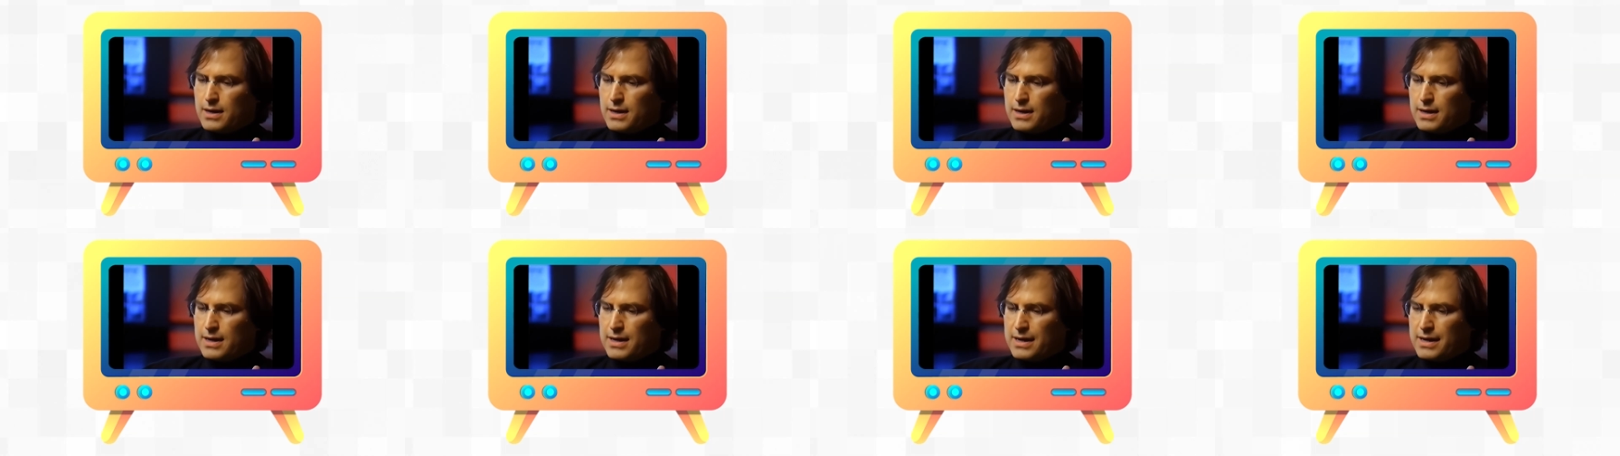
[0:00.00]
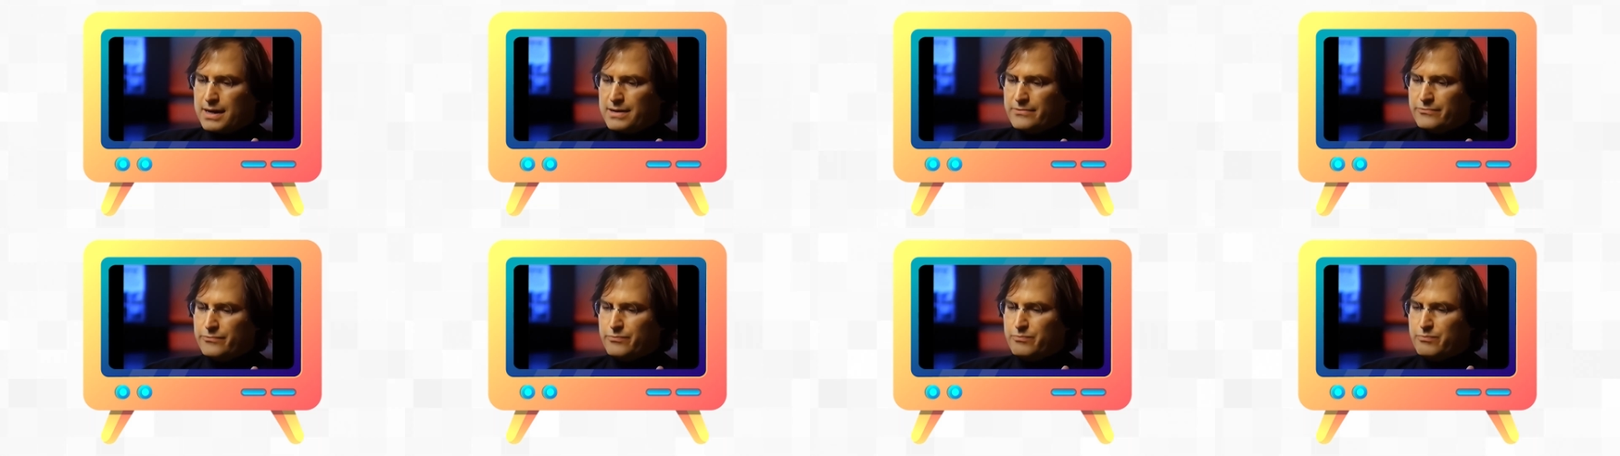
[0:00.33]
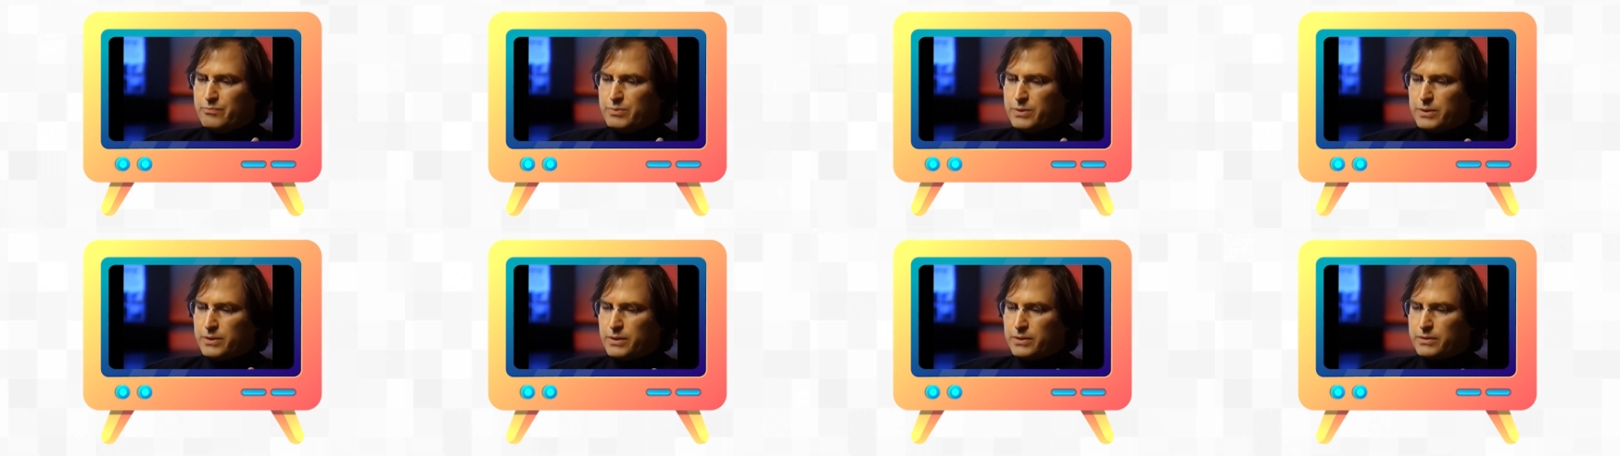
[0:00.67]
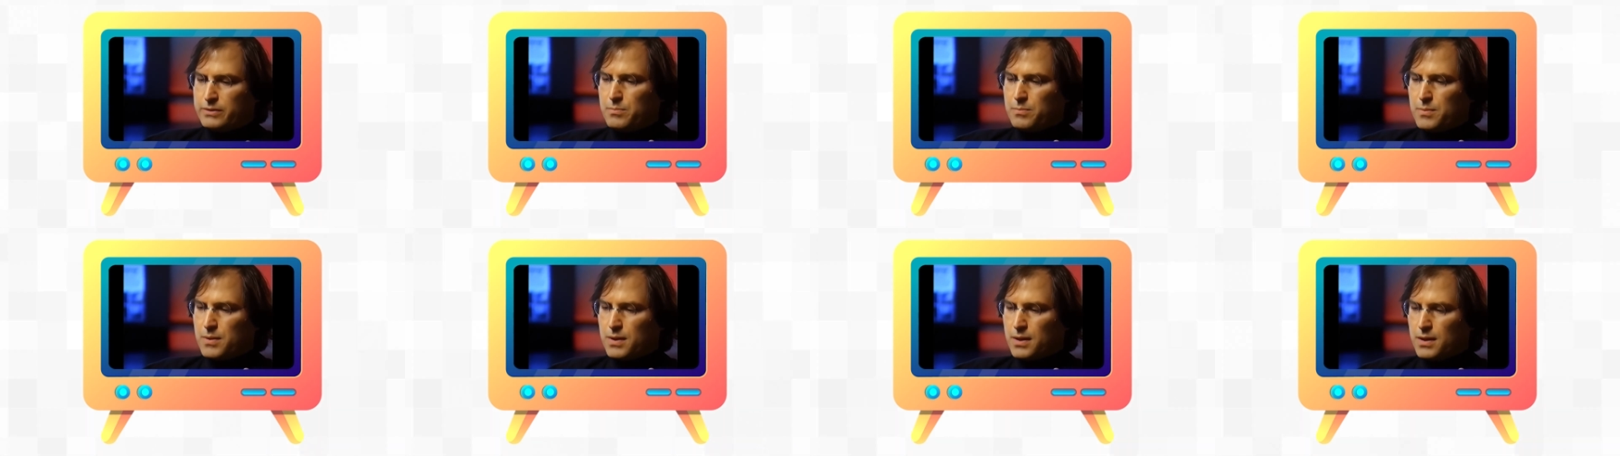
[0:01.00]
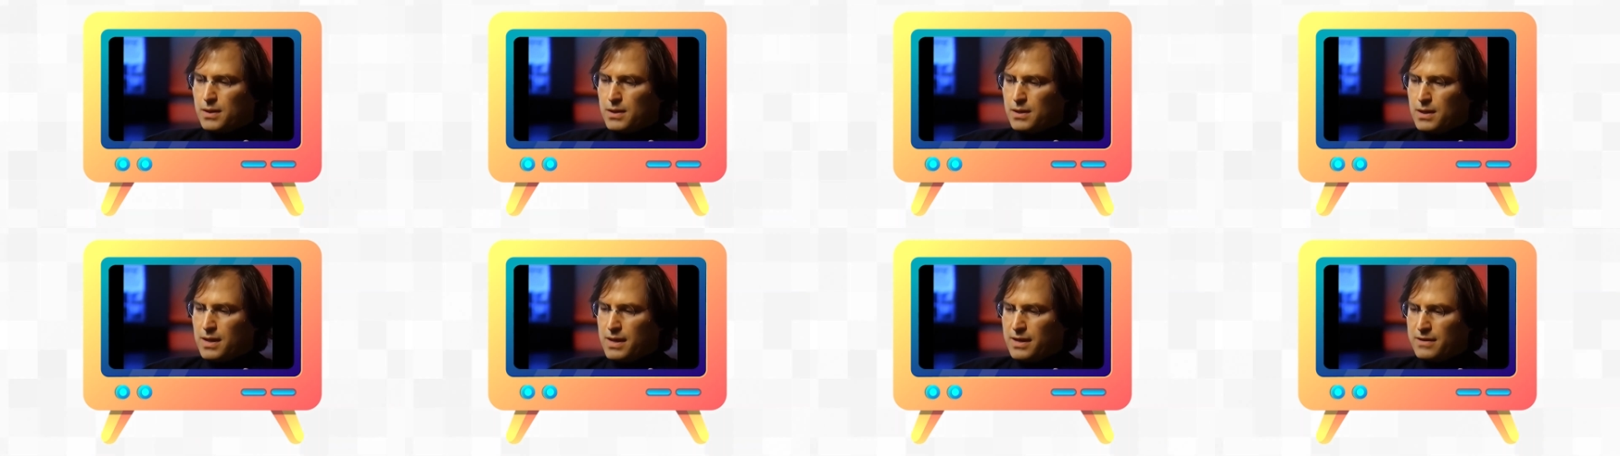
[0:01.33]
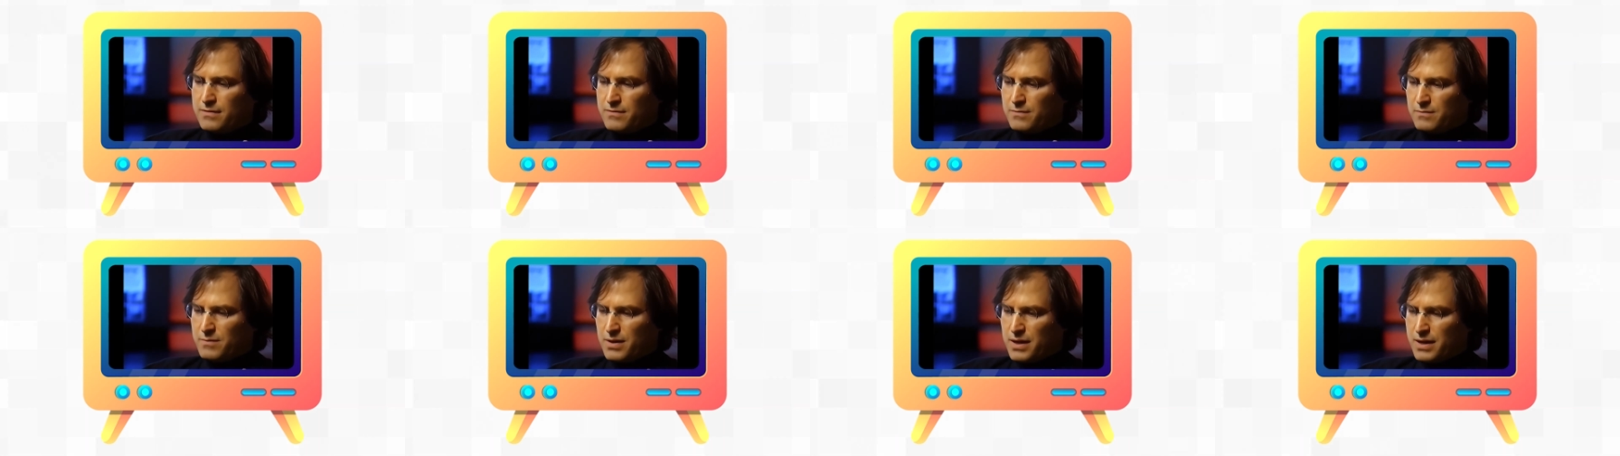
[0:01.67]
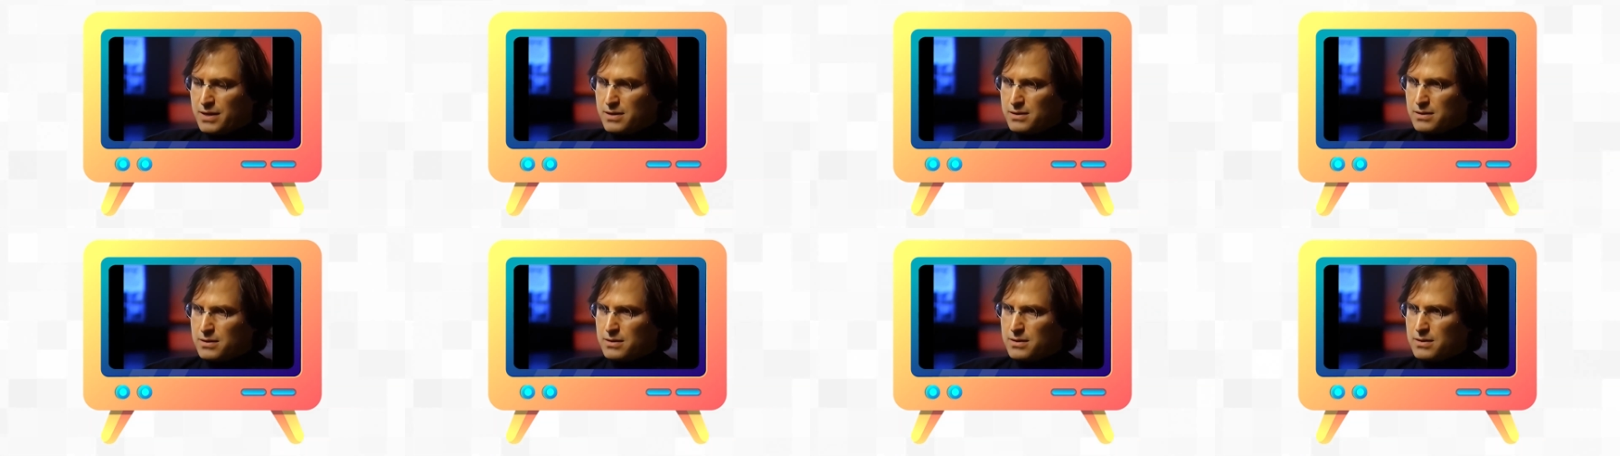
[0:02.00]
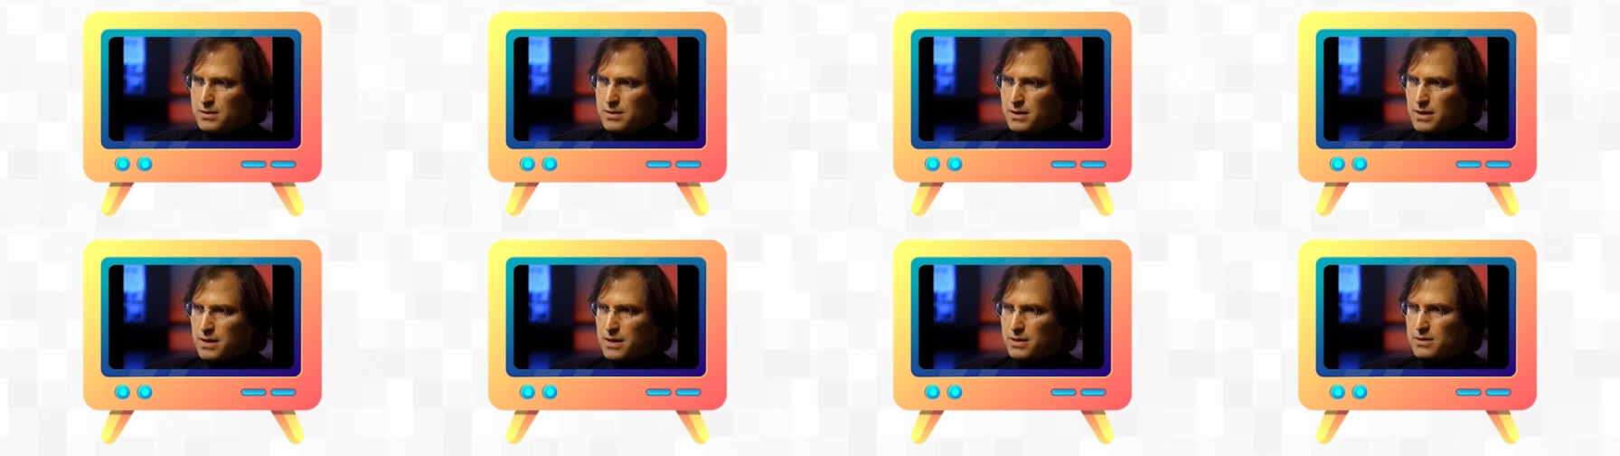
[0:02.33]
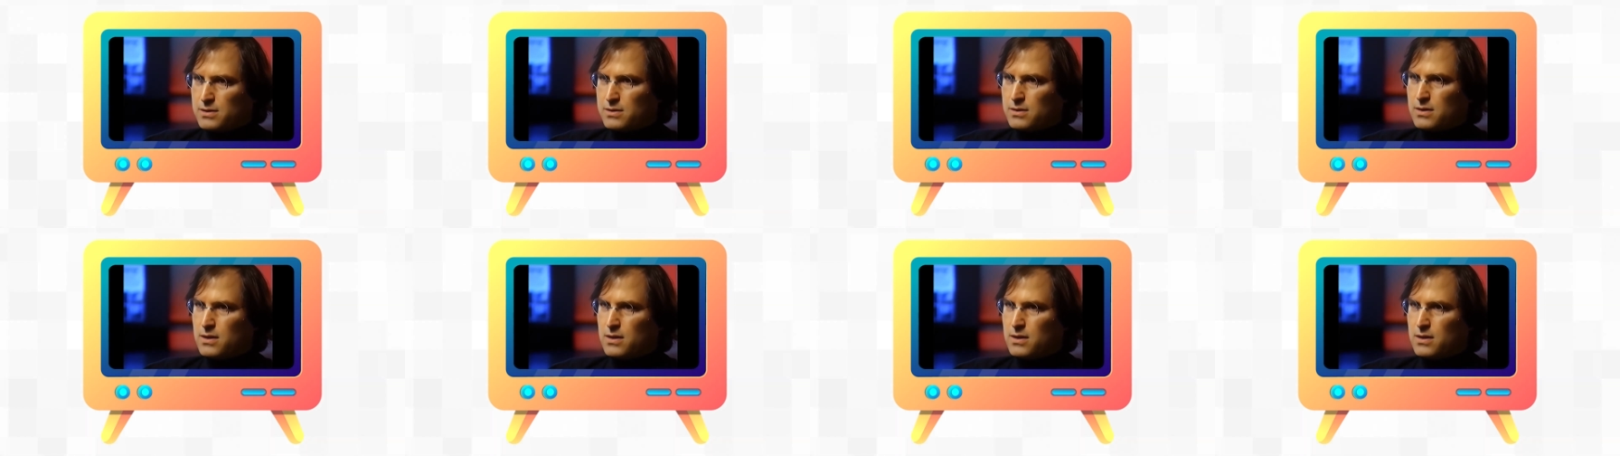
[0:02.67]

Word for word: I've built a lot of my success